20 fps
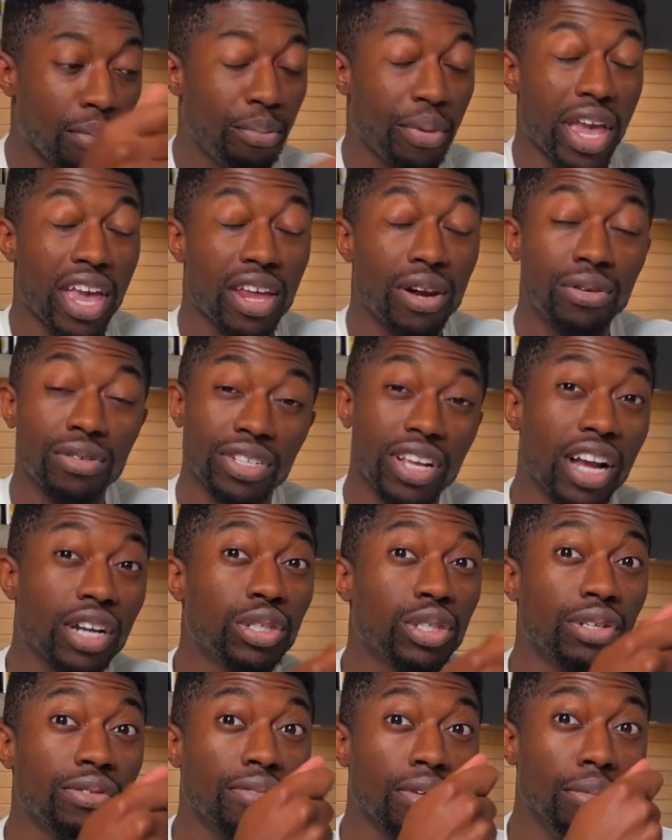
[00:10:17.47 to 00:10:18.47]
panel is
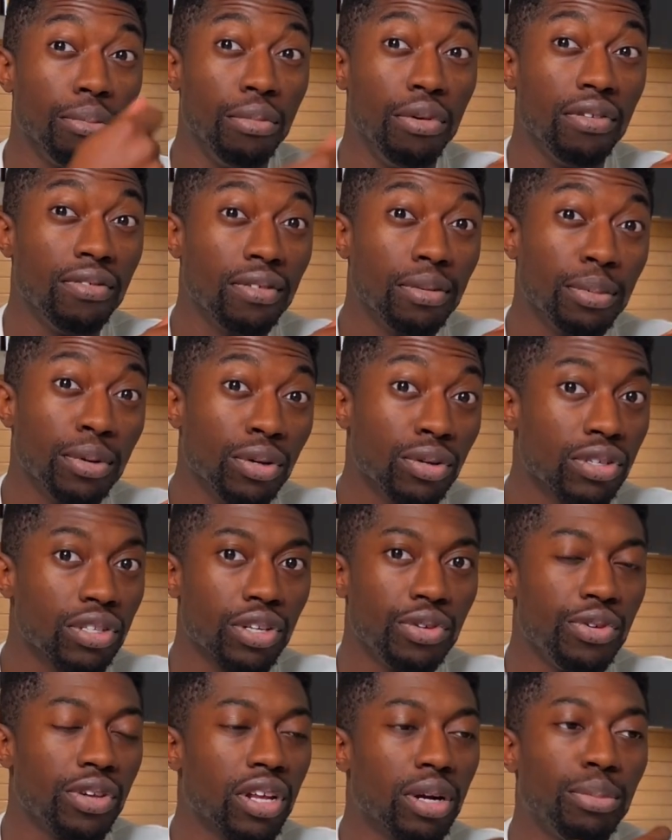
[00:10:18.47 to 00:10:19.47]
actually removable, so
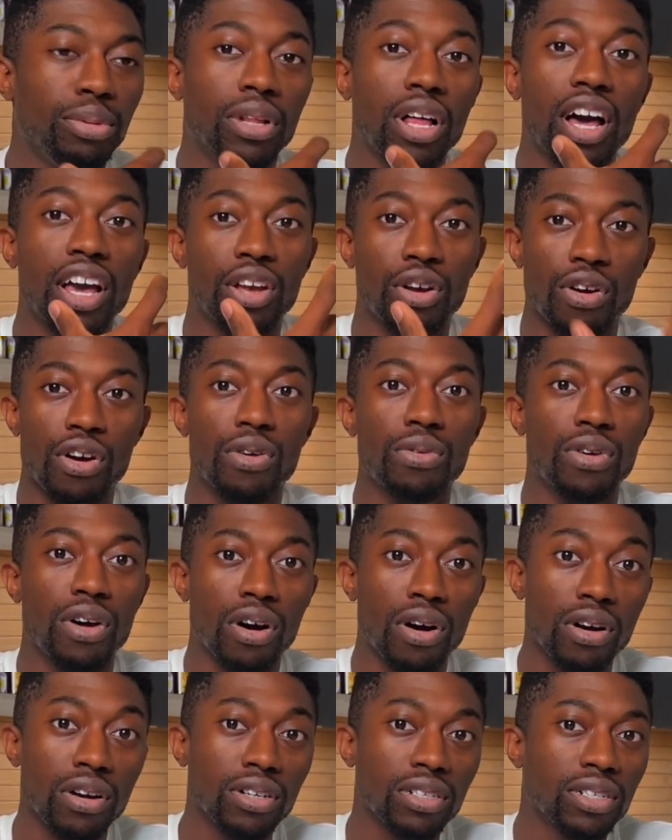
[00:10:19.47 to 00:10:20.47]
you can apply your own
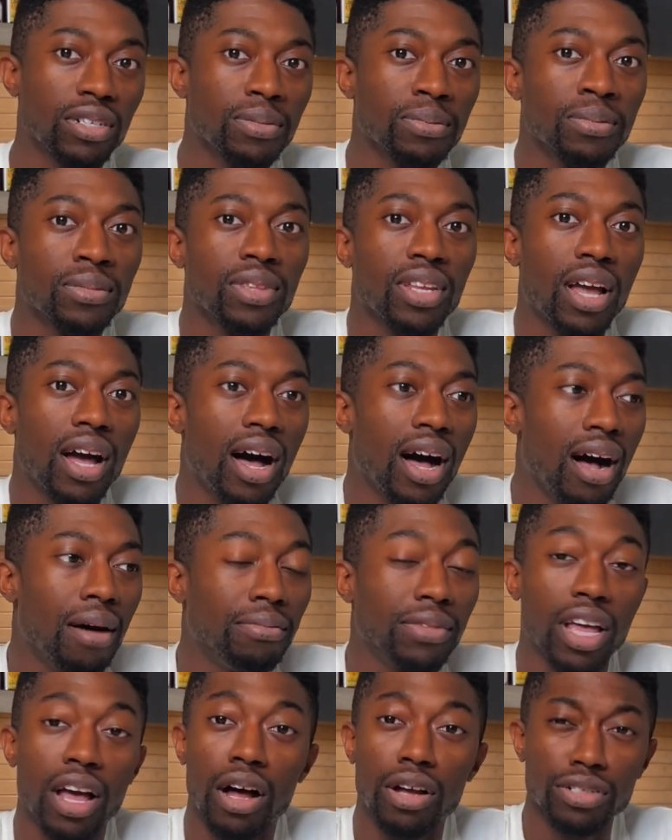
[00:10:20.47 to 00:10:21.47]
art.
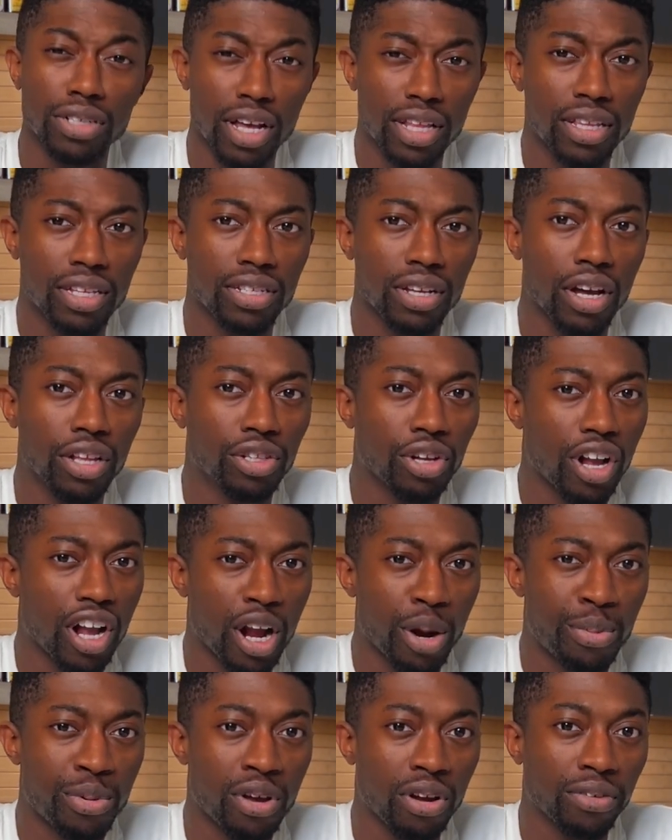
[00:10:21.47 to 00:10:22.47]
They also had this other
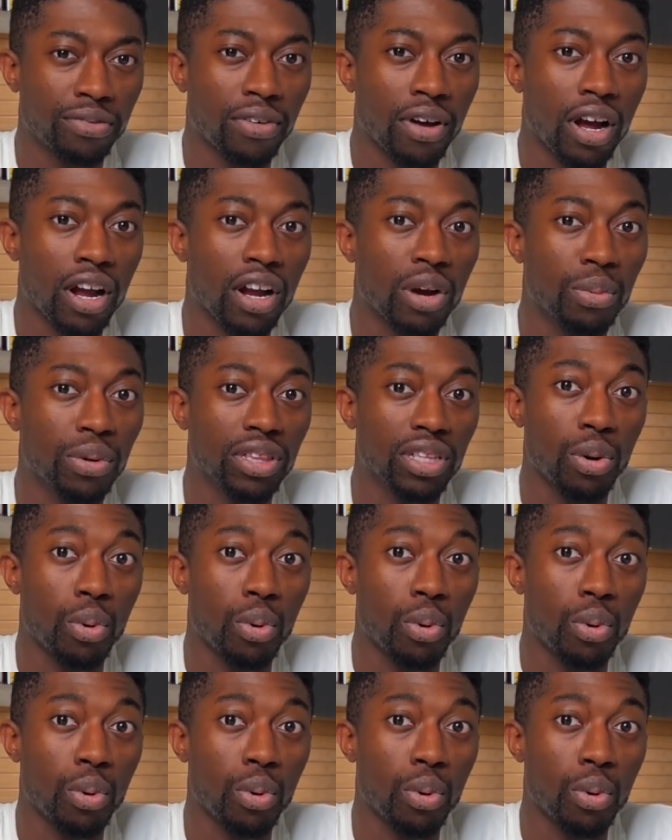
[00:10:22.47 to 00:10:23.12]
air purifier with a